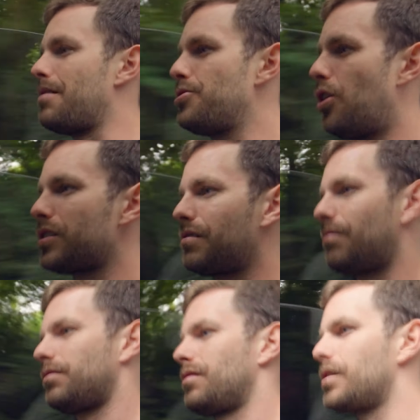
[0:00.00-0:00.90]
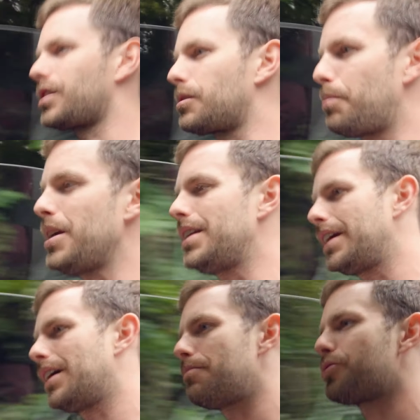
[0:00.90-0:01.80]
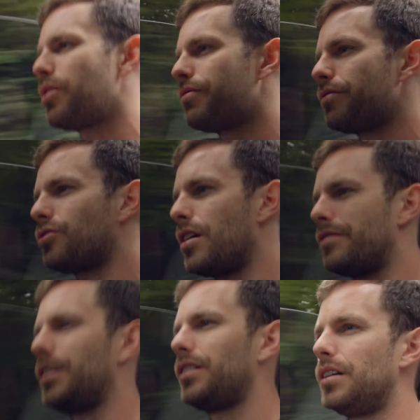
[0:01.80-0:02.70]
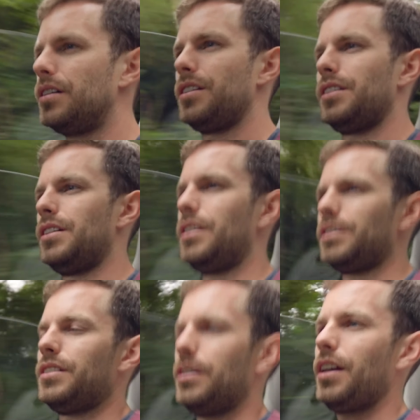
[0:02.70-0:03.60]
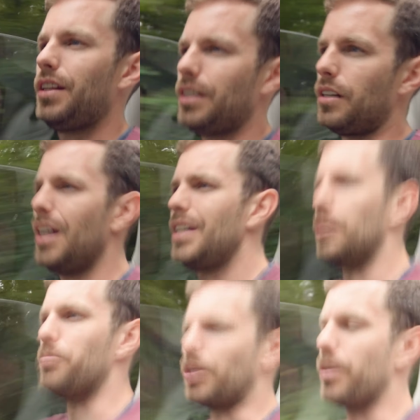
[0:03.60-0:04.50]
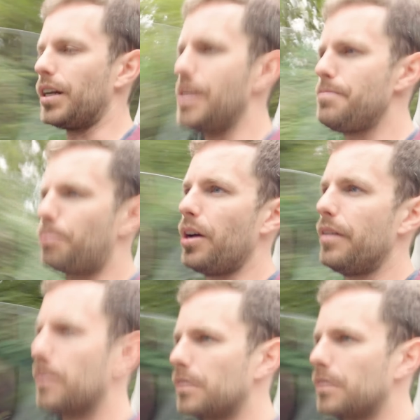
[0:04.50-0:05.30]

I'm not speeding, I'm sort of driving a little bit quickly, but